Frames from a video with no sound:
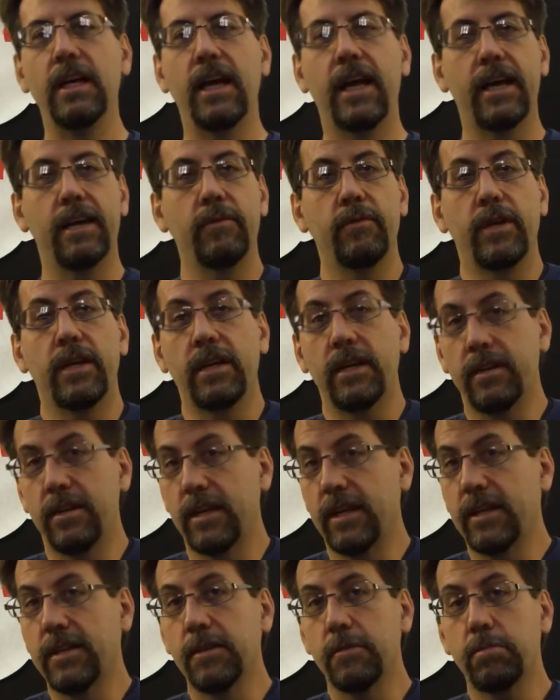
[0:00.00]
And
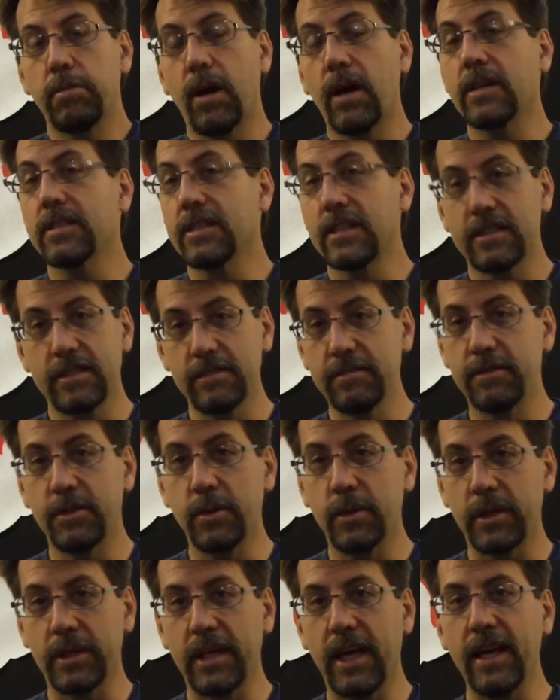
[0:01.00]
in the process of
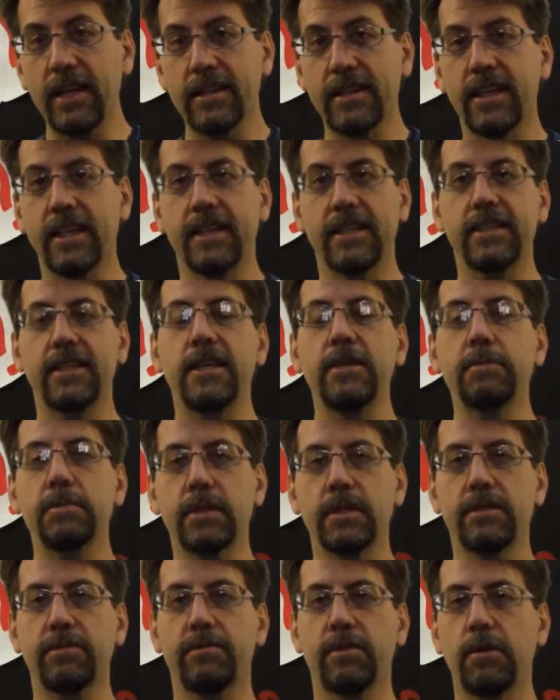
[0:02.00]
doing that, then it keeps
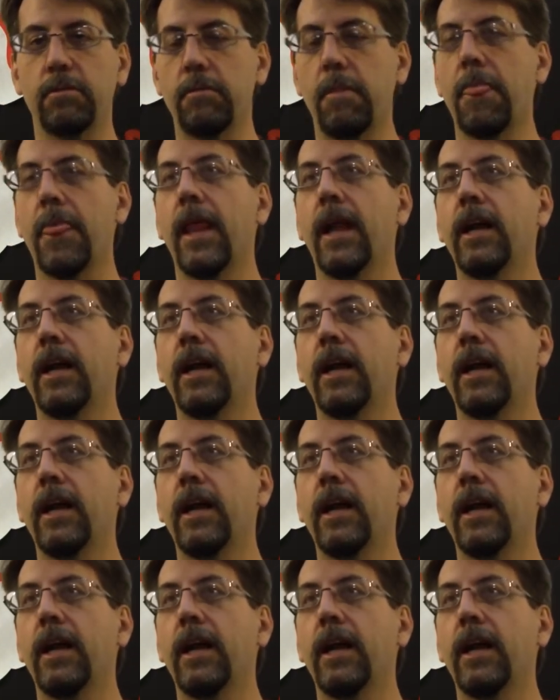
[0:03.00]
us from